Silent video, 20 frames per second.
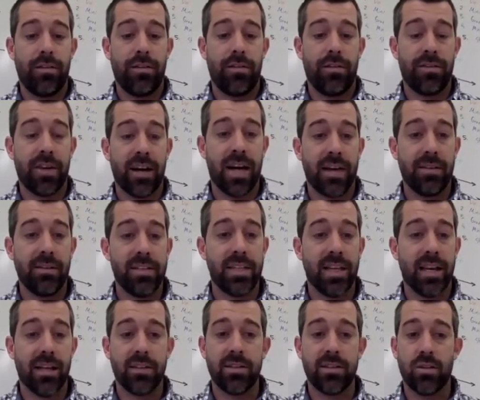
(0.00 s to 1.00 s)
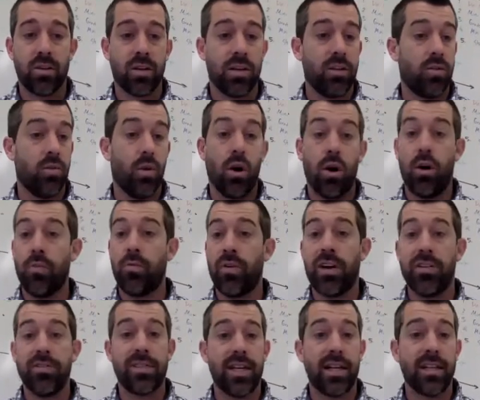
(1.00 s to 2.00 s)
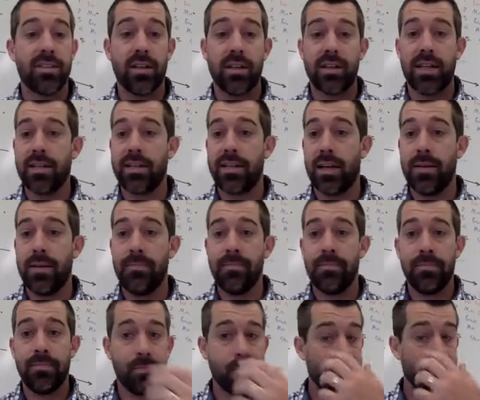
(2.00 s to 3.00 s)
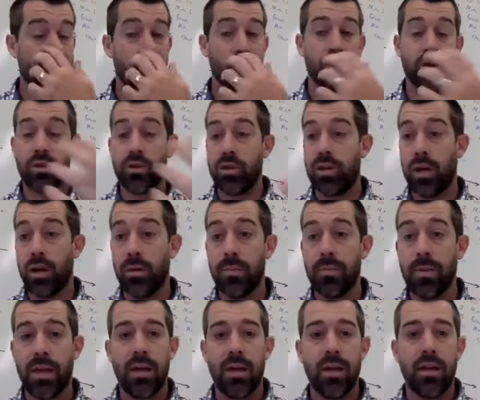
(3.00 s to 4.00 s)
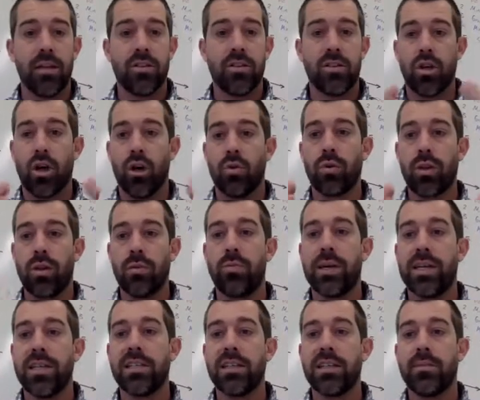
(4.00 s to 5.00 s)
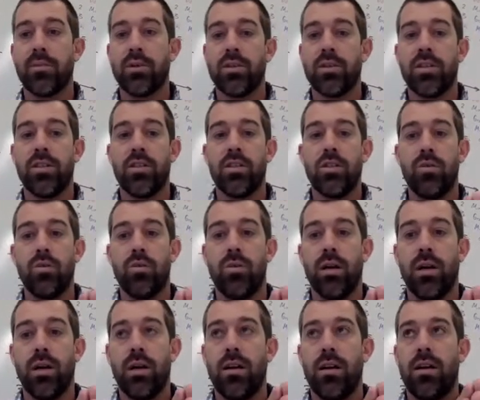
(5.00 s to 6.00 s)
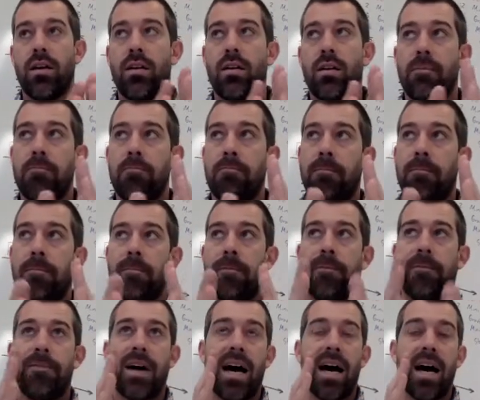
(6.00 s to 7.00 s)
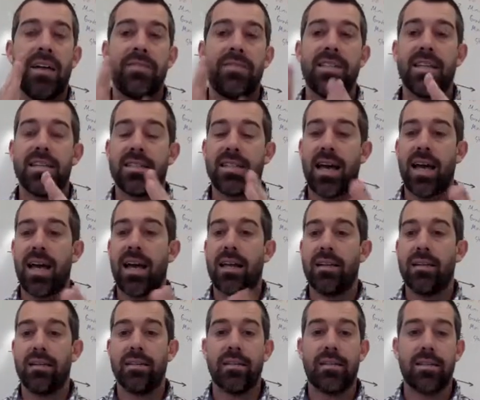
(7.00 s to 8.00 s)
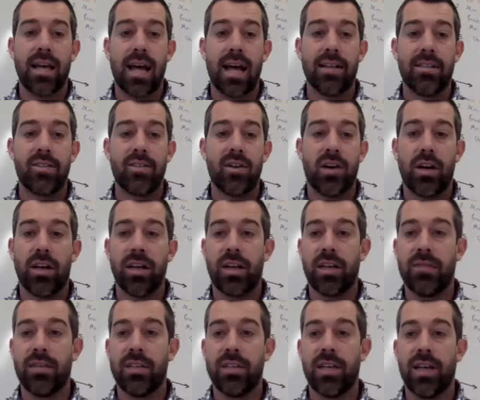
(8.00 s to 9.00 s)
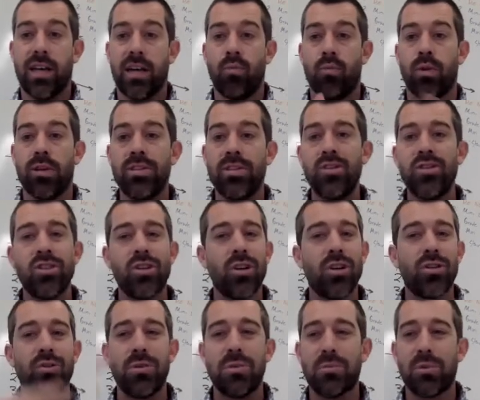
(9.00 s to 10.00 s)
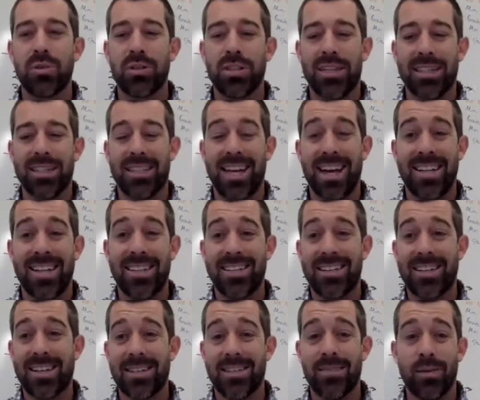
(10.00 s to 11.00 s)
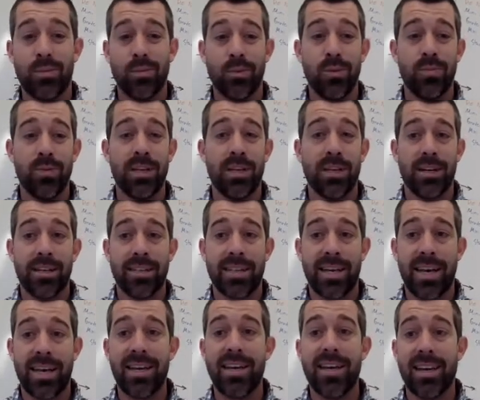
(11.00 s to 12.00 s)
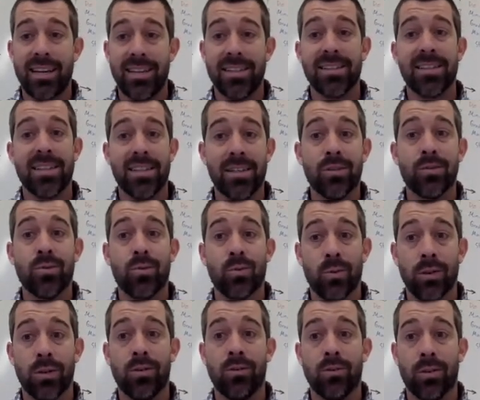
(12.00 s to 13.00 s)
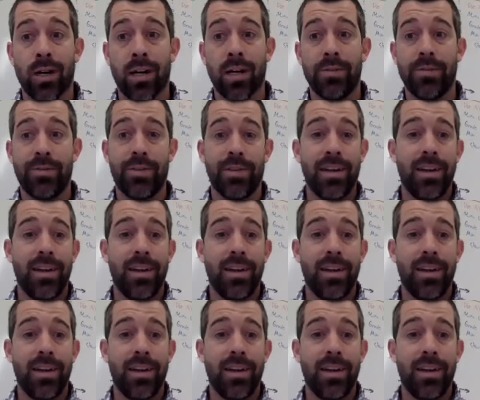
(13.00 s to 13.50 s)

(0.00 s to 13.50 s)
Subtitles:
5 sets. They're going to do all 5 sets on that day. Just so you know, it's totally reasonable to do 5 to 10 sets on a given day. Once you start doing more than 10 sets of a movement on a day, it's getting real rough.